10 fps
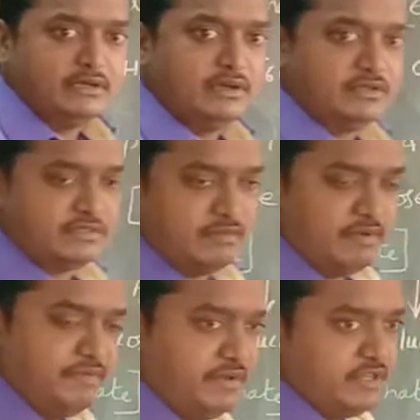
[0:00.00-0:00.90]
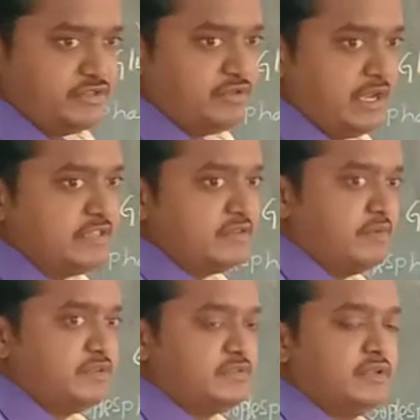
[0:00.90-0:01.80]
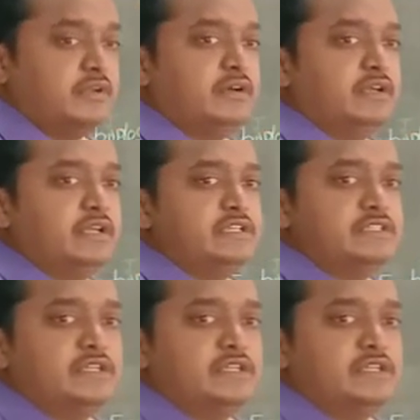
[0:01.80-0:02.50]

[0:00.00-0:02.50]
Some of it is utilized, some of it is